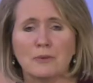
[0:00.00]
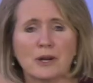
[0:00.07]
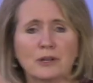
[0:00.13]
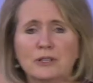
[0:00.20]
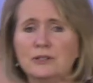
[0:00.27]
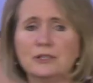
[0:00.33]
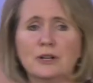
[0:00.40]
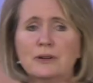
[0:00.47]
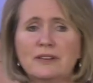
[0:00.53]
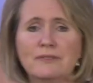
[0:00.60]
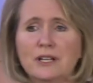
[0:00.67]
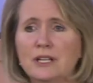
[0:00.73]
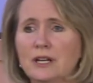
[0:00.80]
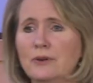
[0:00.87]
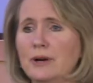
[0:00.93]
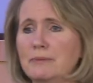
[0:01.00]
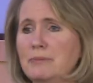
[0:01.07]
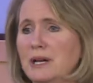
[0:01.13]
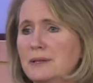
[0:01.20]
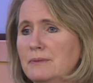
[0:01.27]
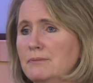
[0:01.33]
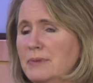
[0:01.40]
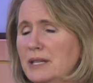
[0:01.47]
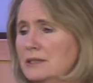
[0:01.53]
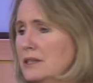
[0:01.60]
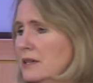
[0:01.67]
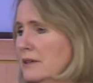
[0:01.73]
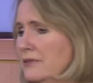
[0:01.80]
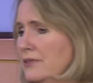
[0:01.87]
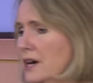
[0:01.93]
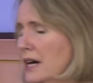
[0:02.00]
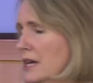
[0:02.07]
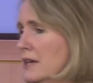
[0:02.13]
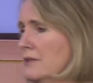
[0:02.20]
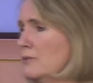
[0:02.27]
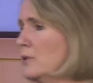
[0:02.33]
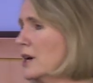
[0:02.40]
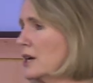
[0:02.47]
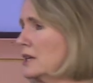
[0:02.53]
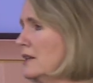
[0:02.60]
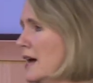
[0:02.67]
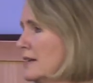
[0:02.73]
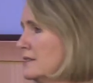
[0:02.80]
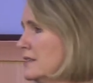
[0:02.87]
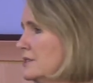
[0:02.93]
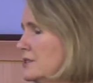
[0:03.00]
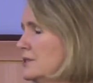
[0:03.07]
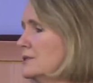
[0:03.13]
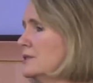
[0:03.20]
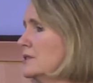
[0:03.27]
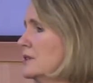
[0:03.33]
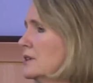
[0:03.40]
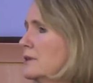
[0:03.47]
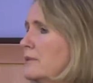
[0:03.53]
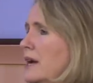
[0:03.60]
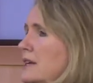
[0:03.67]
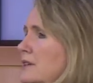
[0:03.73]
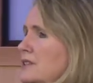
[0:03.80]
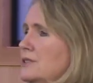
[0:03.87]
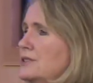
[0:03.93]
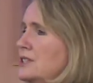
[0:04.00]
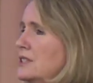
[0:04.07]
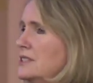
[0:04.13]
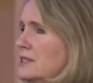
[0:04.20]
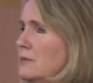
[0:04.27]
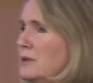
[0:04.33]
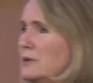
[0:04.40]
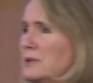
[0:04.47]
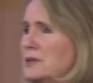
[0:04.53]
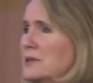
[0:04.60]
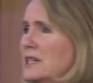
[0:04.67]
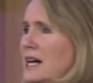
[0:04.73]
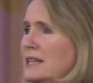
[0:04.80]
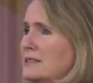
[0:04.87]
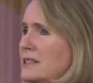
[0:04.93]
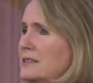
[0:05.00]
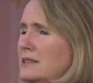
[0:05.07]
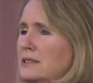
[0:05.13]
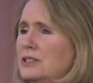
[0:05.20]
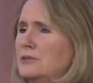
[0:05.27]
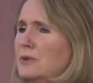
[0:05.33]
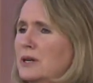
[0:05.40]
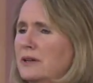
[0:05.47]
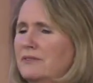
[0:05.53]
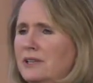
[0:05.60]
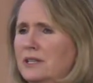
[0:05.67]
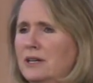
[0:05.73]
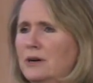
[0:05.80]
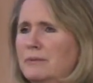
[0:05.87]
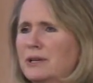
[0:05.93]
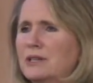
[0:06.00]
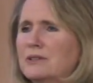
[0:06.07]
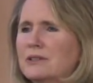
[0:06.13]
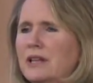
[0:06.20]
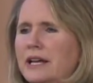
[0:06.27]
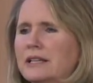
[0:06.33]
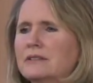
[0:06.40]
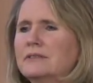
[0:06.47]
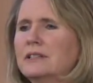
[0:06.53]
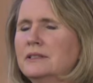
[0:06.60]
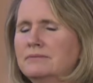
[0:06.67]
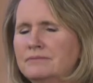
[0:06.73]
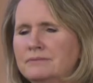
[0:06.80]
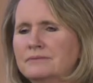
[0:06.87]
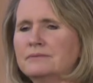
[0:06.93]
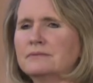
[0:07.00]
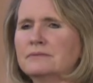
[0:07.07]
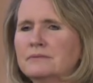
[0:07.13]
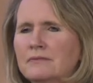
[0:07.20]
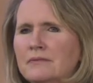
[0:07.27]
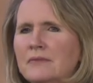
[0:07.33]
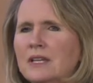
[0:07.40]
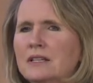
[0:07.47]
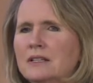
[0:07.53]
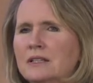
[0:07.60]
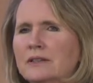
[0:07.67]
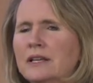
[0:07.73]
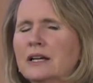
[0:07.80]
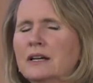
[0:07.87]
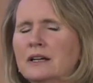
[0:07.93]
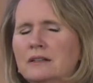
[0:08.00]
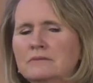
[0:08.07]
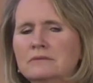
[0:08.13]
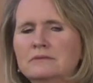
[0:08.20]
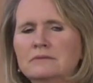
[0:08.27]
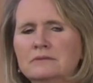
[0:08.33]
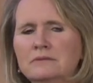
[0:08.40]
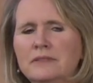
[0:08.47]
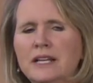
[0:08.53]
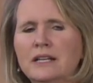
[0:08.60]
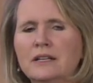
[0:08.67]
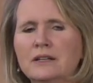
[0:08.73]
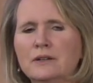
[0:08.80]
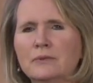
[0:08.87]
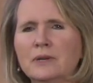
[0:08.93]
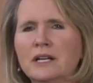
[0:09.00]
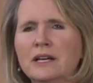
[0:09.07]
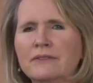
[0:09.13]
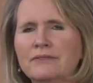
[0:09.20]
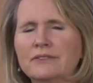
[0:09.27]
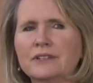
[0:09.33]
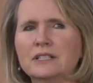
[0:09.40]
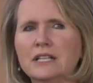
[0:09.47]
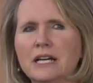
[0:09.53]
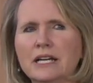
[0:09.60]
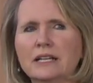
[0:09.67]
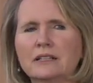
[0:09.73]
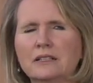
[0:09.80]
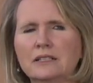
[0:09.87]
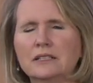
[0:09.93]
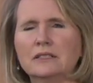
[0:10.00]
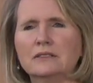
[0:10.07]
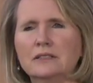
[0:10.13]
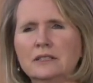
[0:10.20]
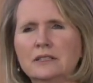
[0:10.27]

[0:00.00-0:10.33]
where you don't even know it, but, but if I wear glasses, you look around and you see someone with glasses and you won't even know, but you're like, oh yeah, they know what I feel like, you know.